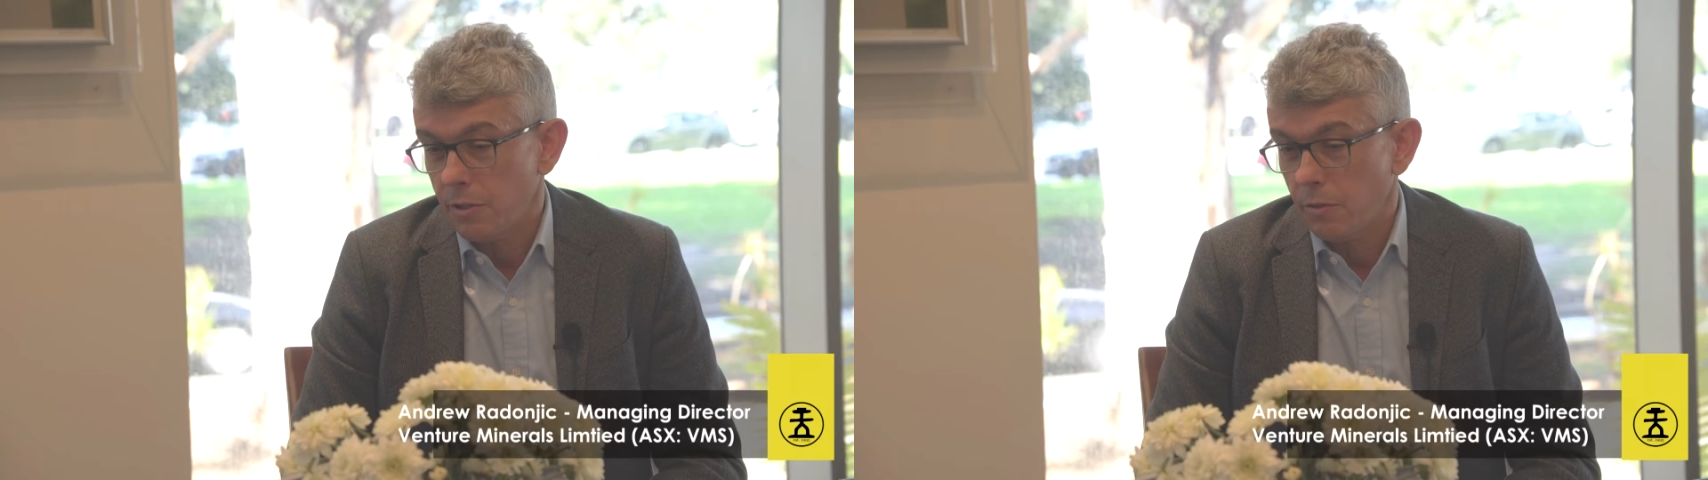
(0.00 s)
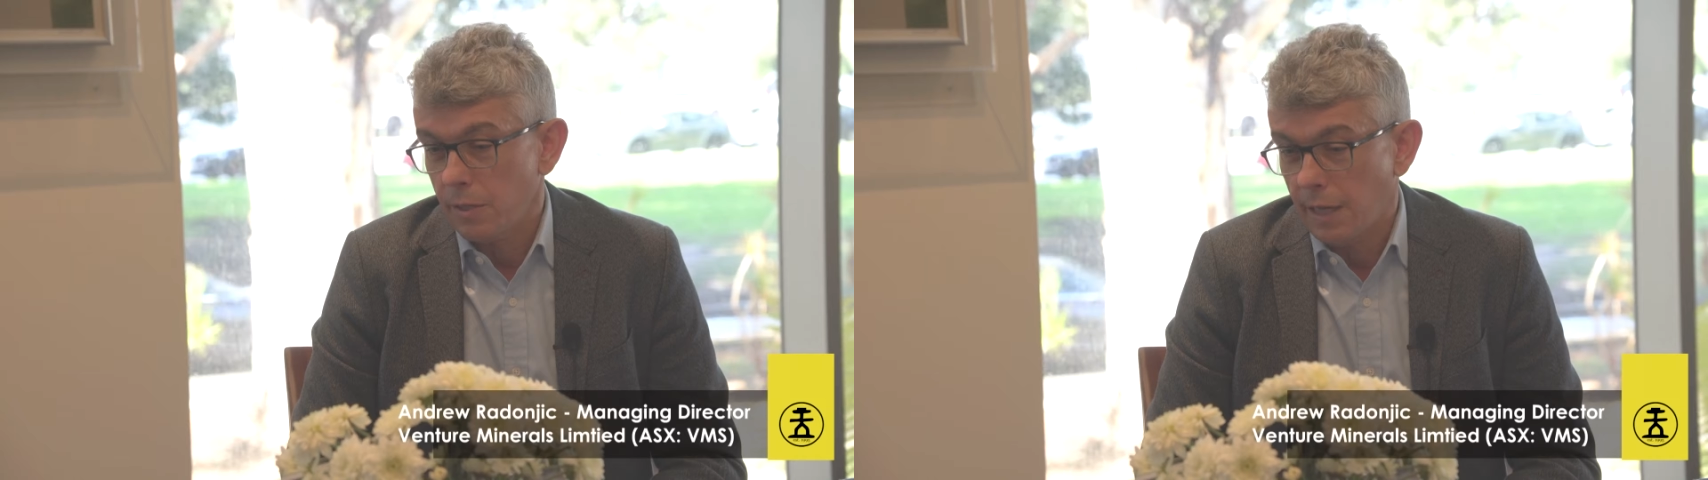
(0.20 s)

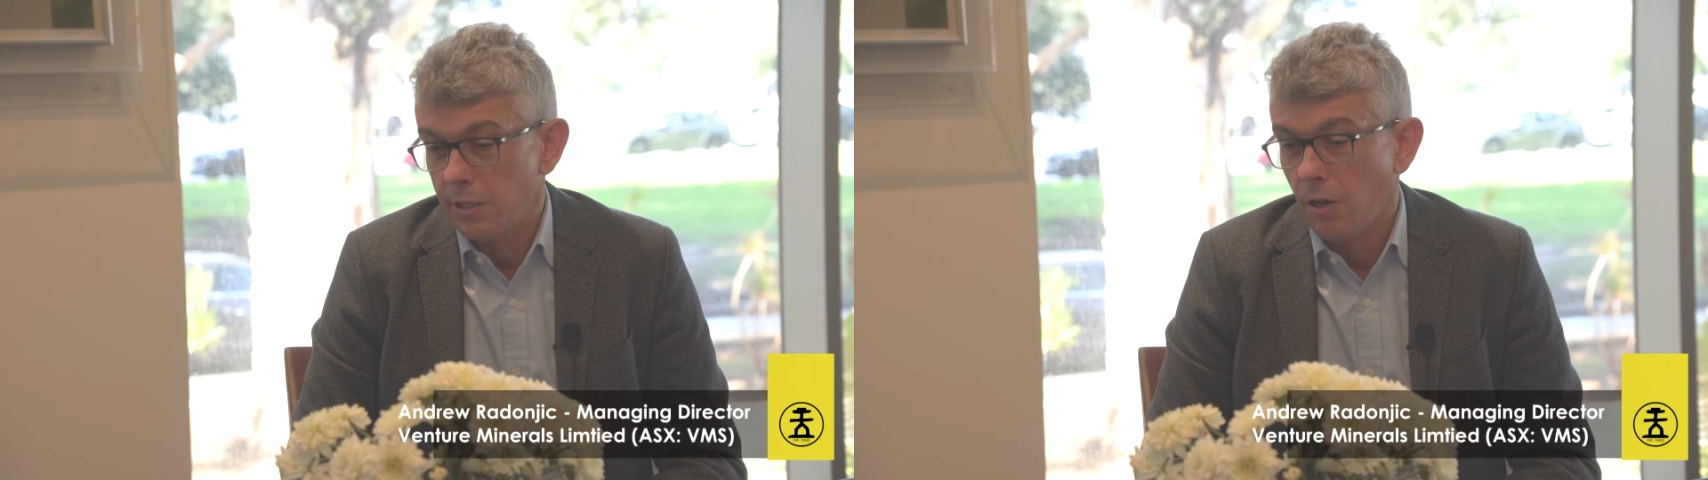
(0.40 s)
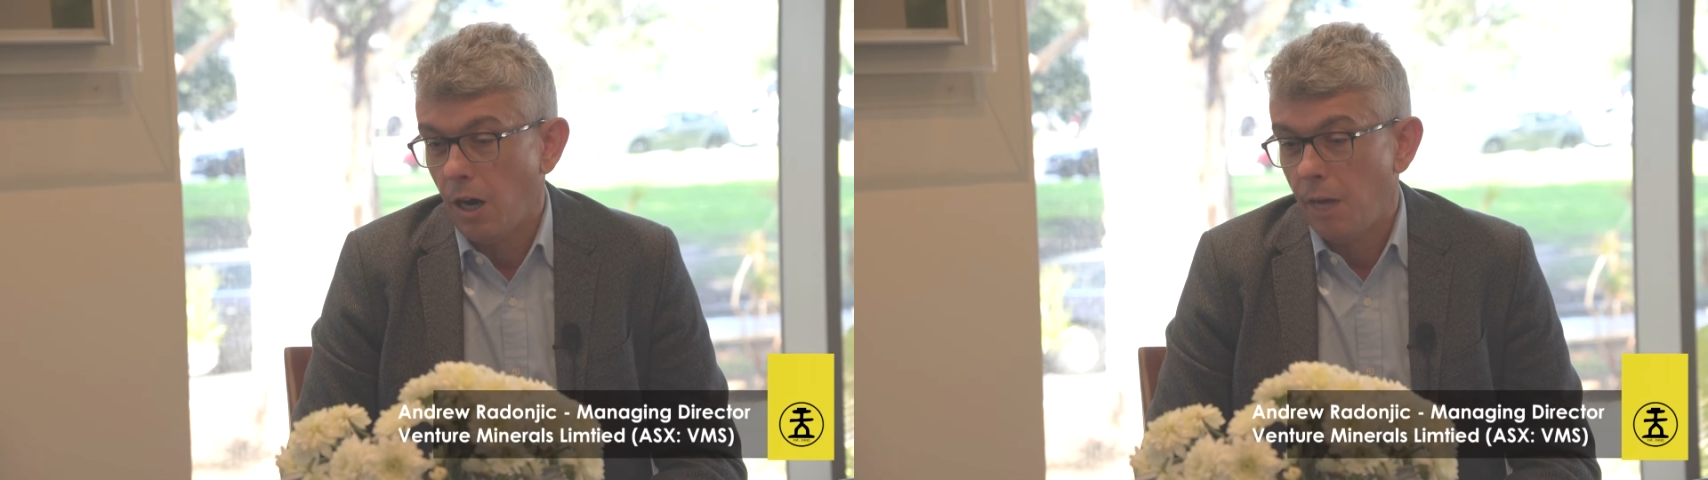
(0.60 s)
It'll take
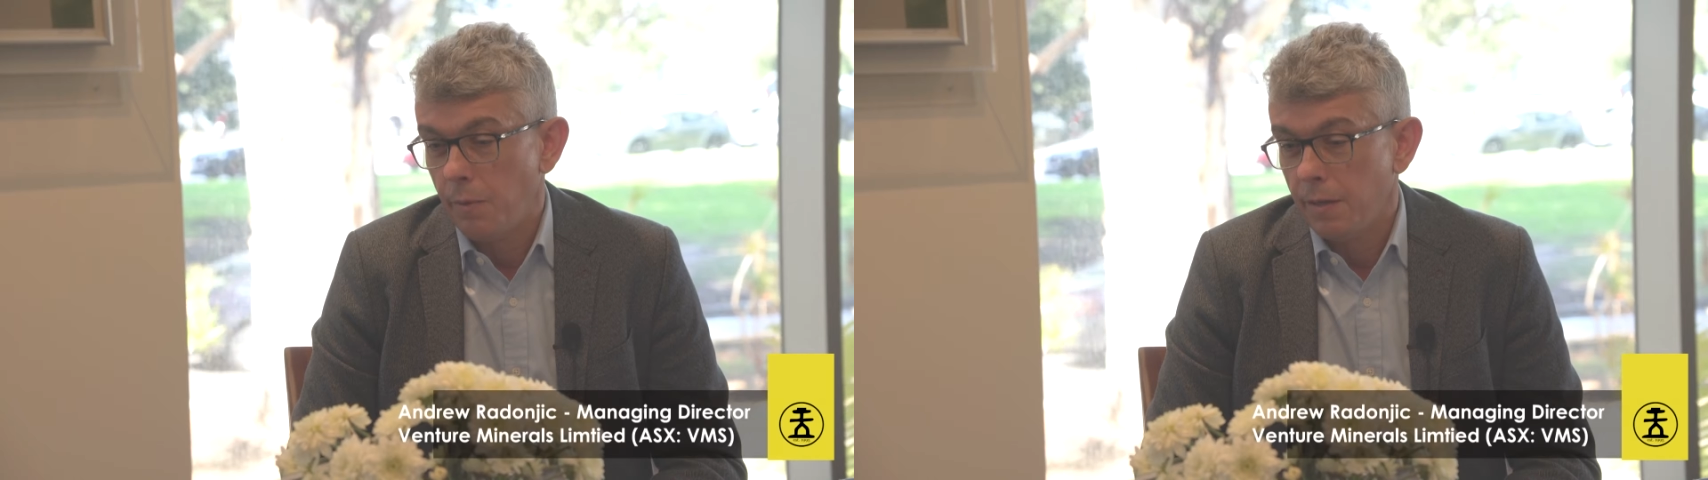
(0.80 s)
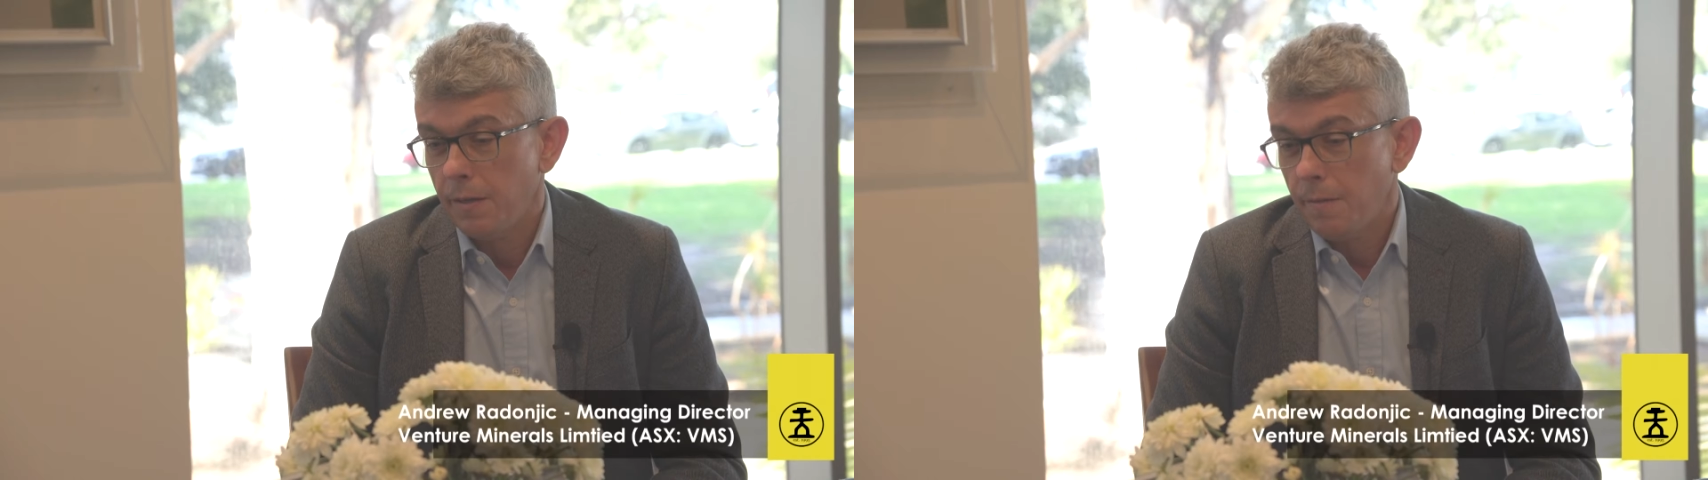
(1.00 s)
time,
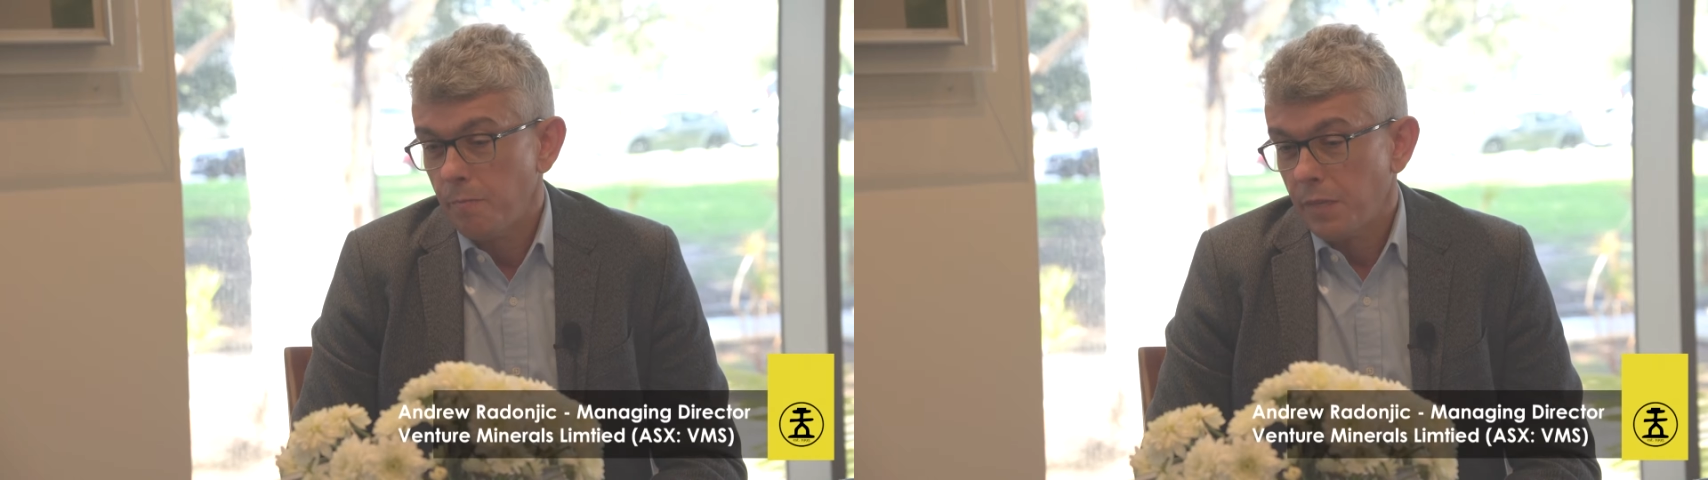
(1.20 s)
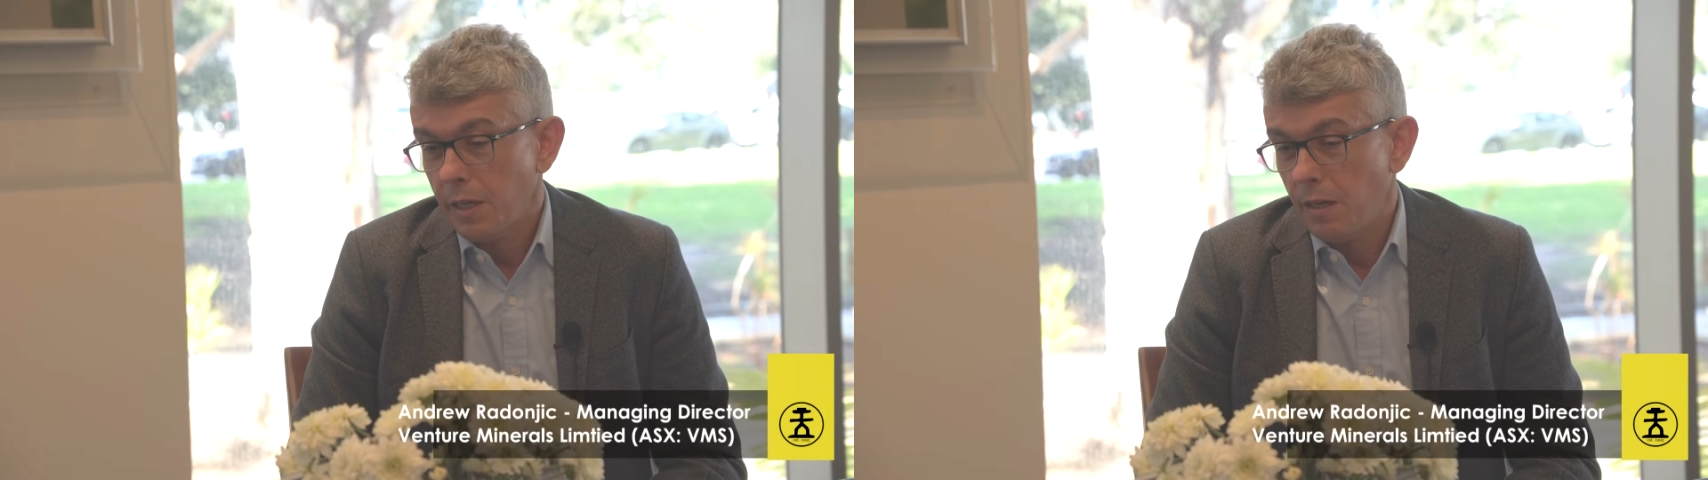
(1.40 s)
but
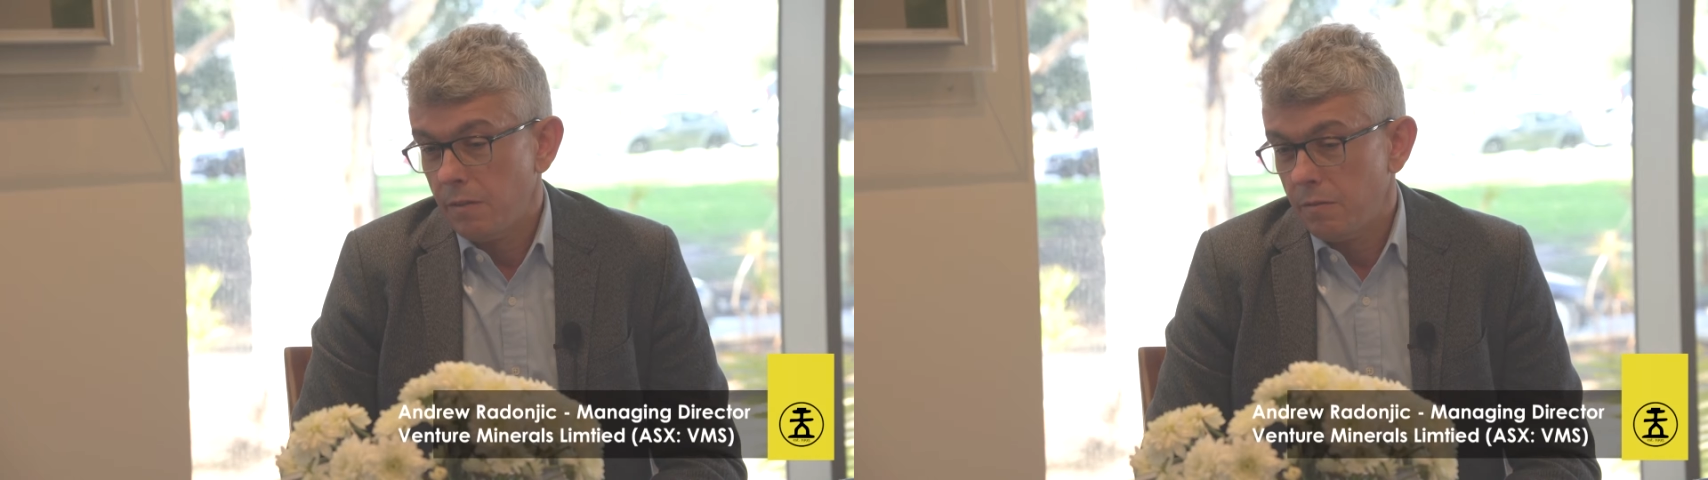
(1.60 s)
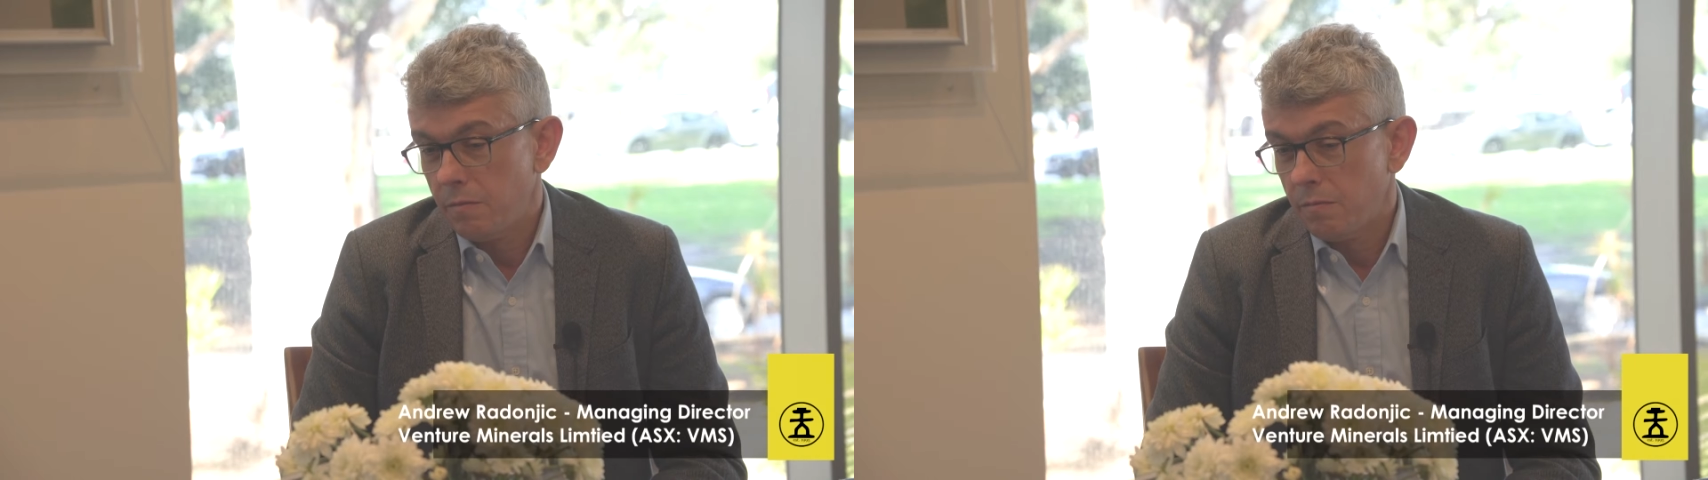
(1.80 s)
you know,